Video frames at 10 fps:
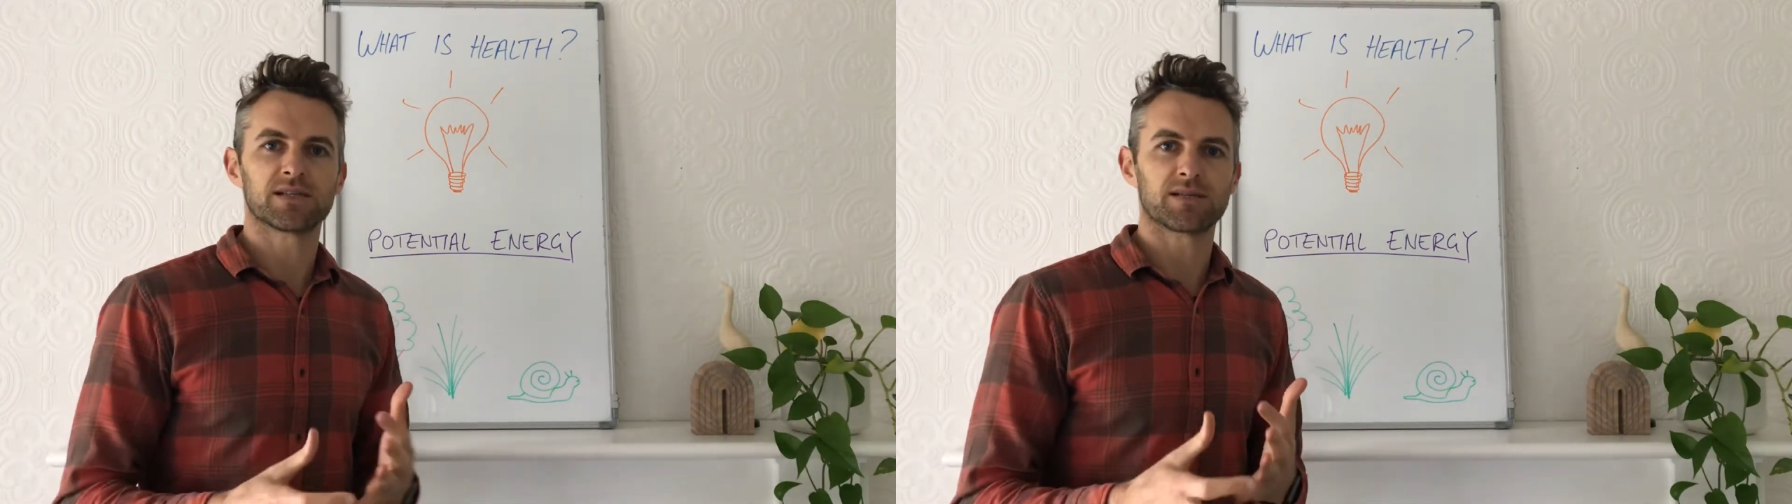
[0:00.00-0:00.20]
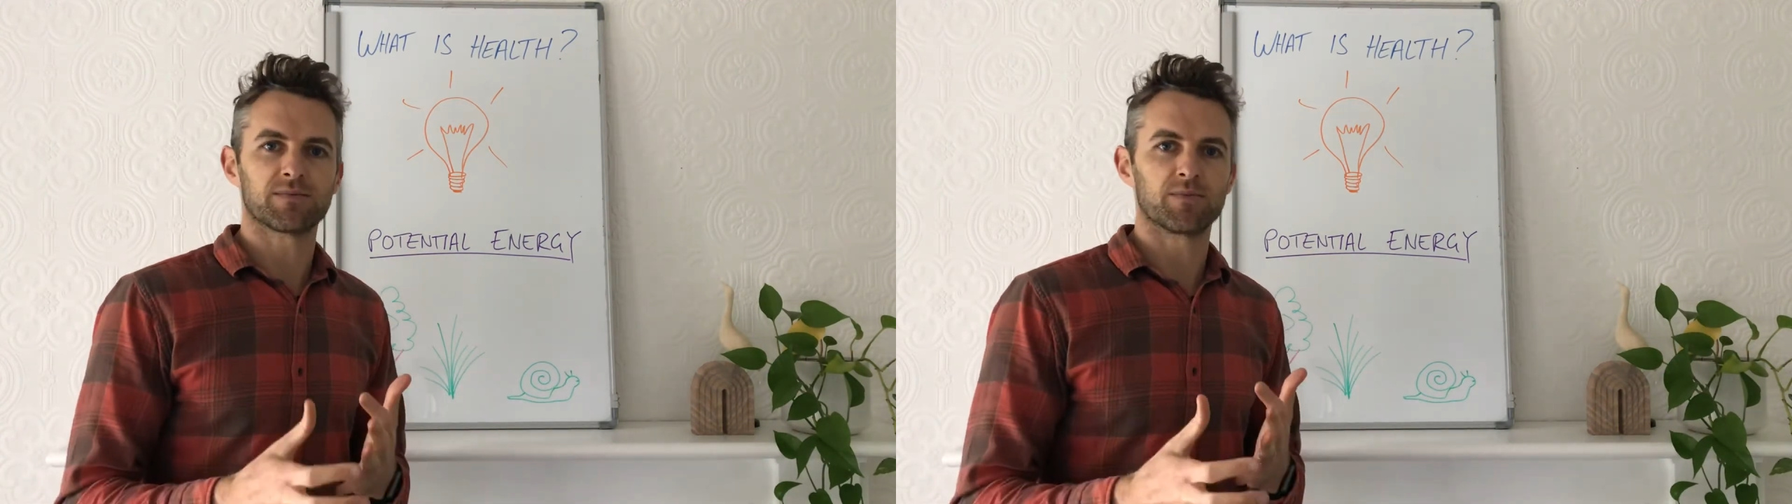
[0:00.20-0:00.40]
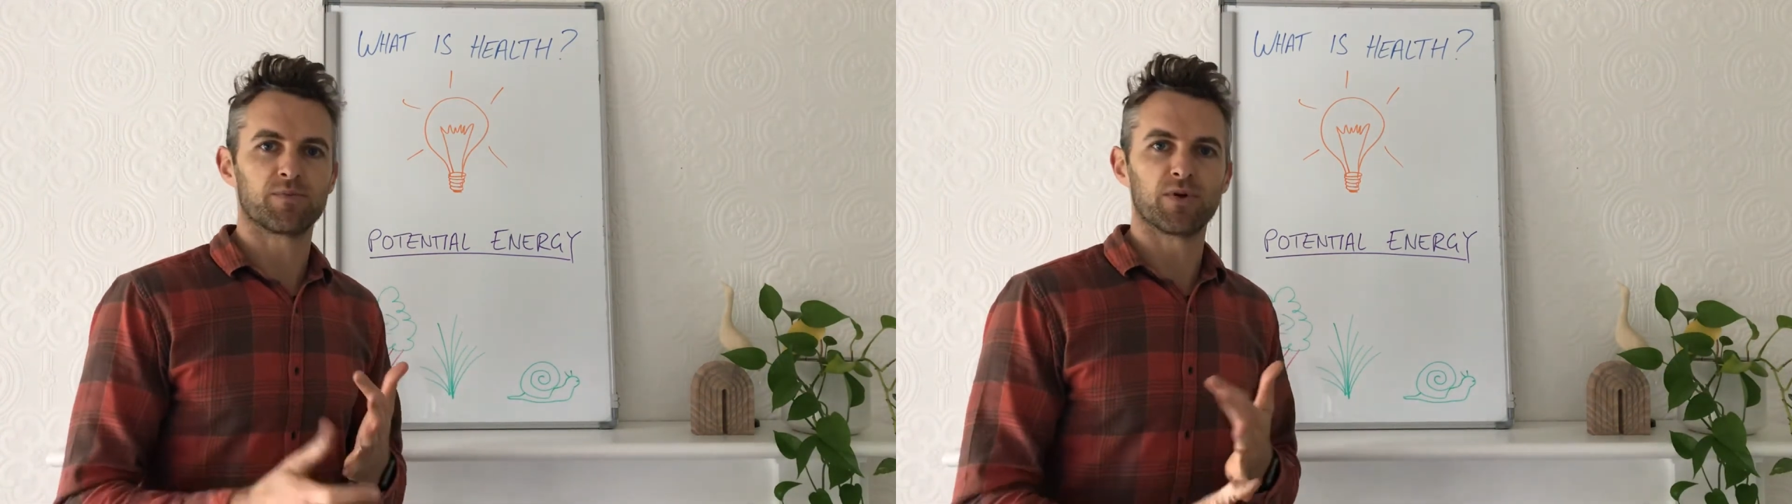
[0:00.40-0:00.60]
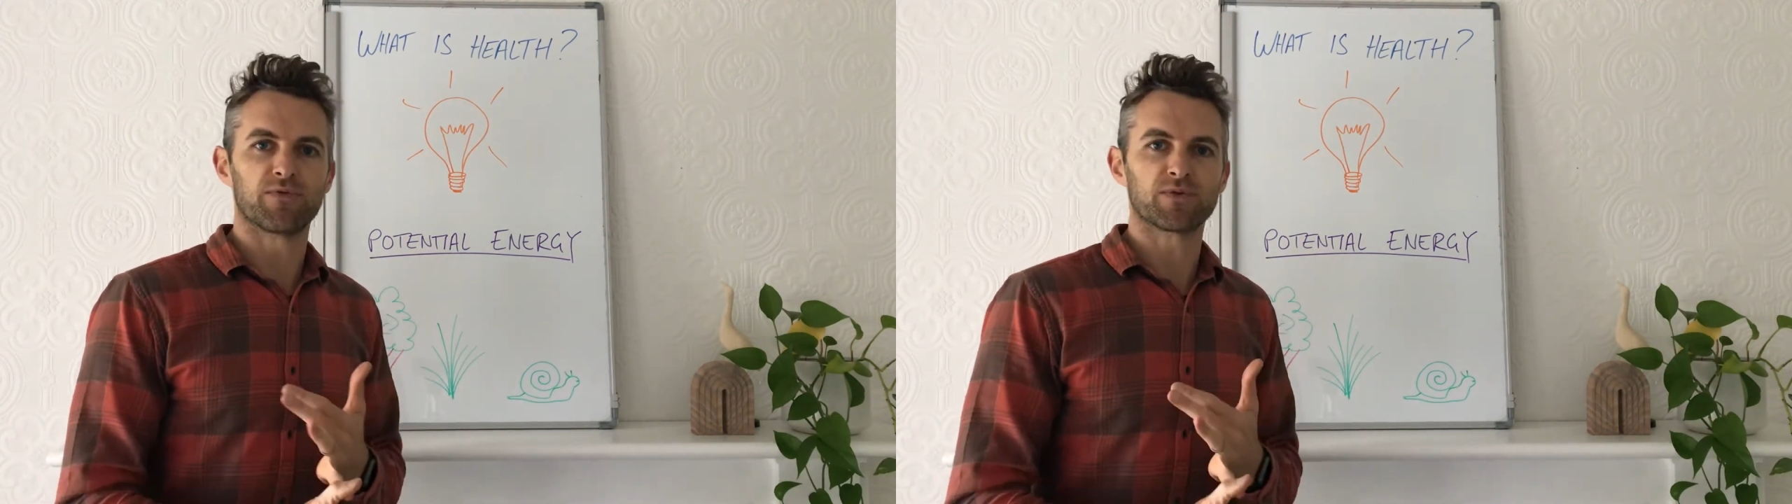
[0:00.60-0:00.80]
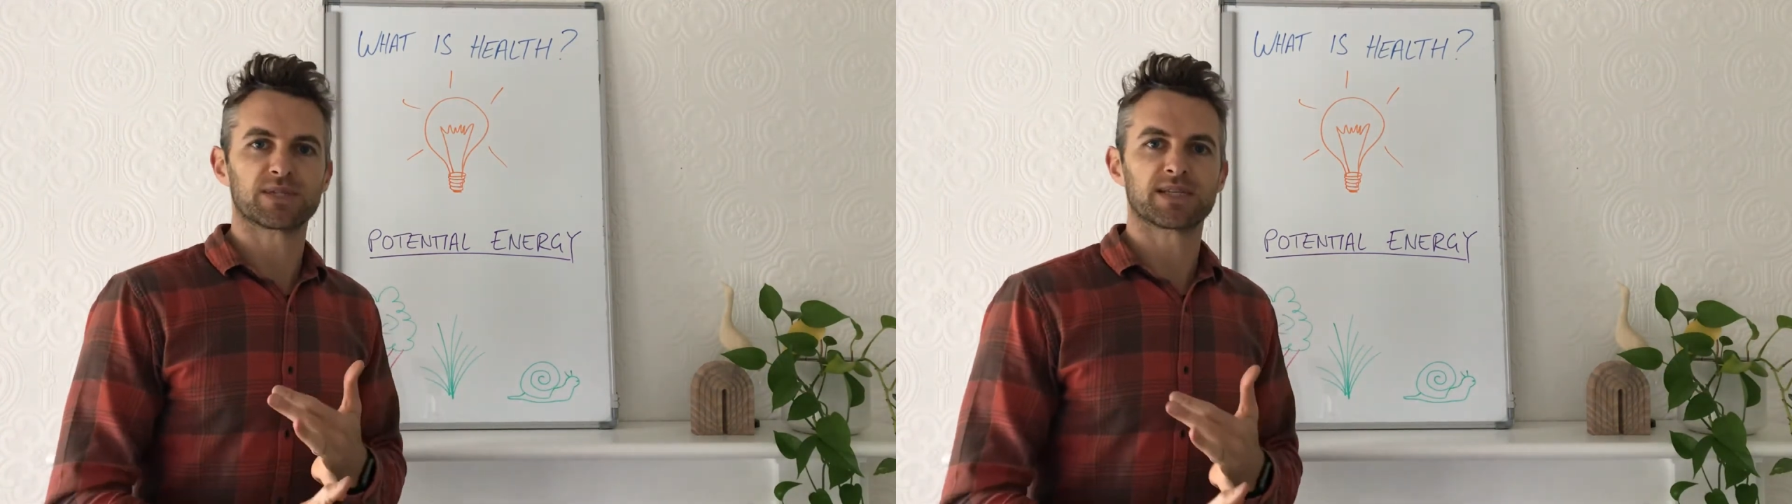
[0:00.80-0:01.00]
some
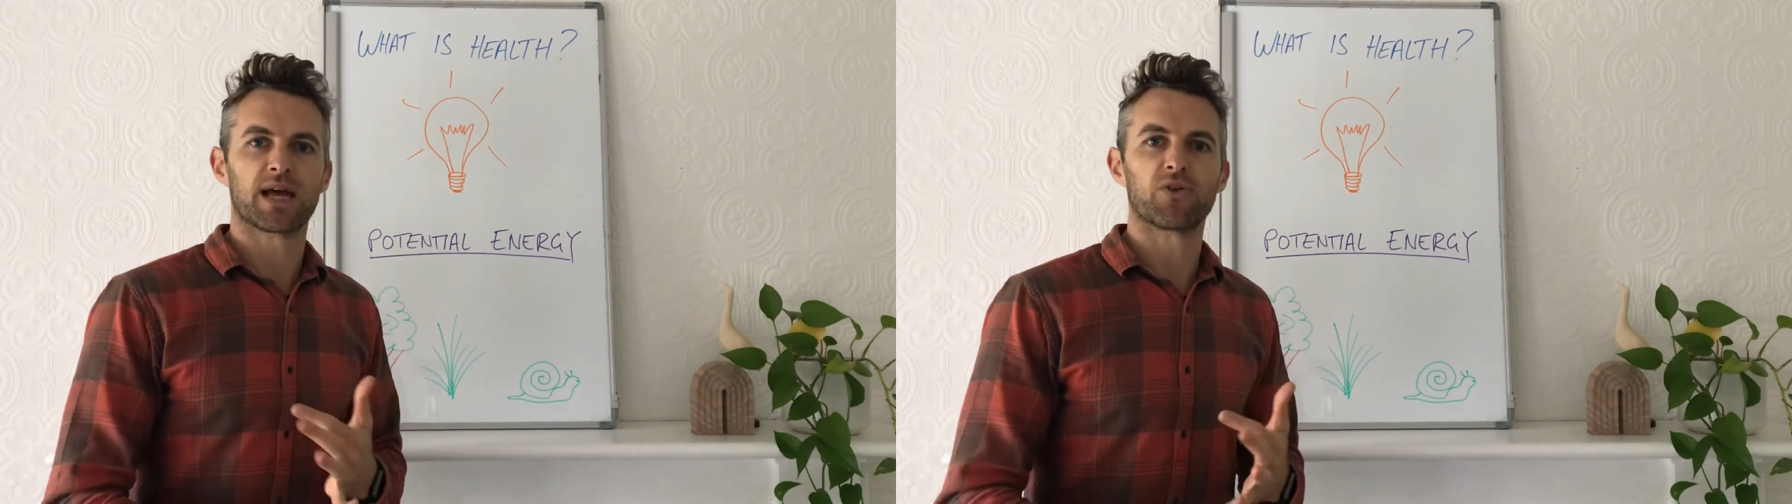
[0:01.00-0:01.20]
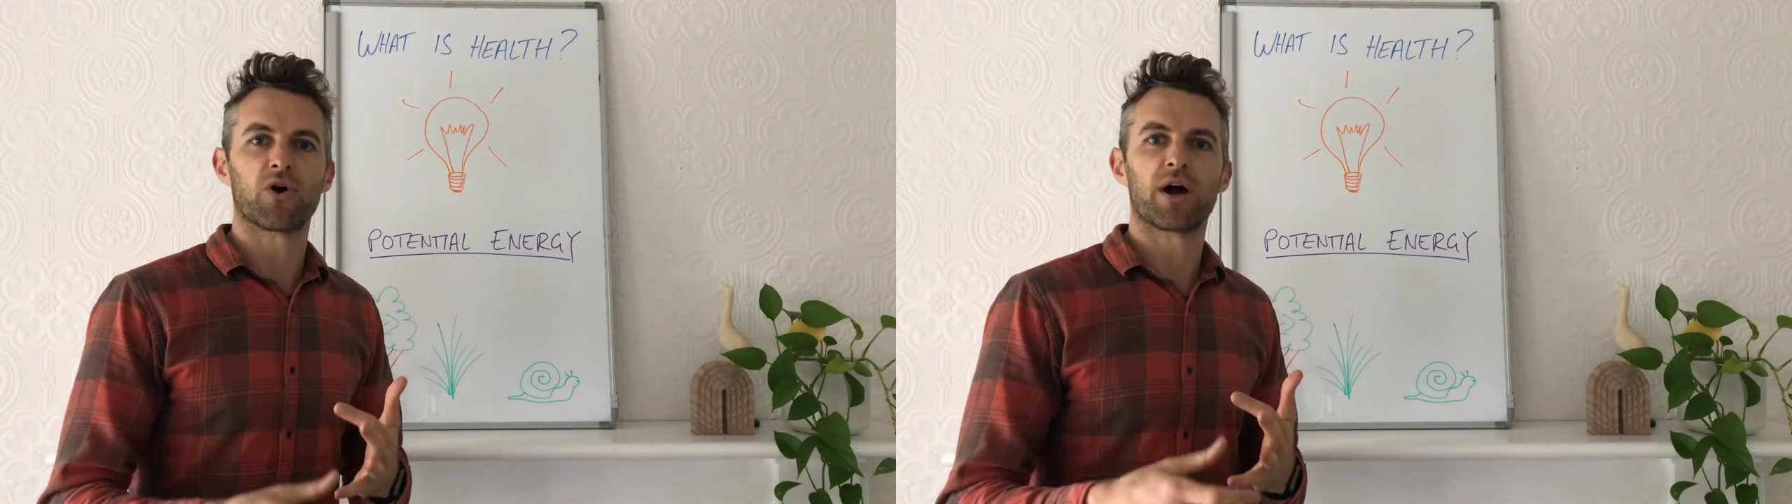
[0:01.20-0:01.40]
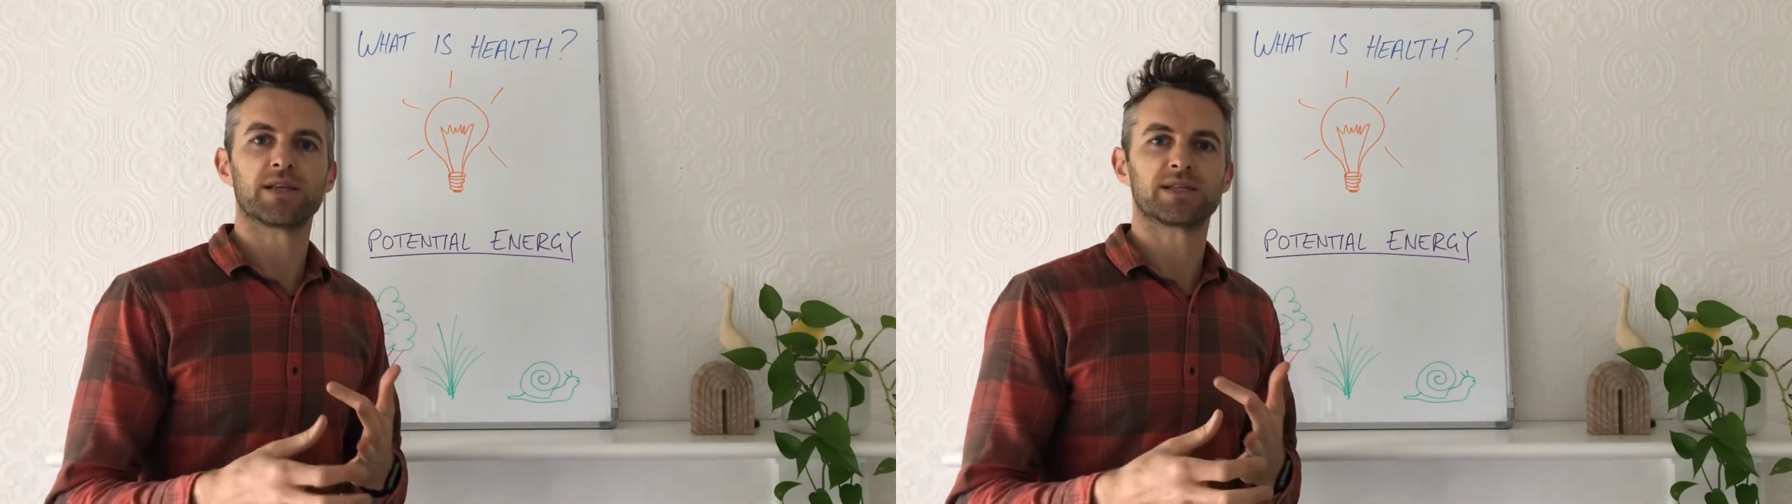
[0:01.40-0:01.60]
beautiful sunlight,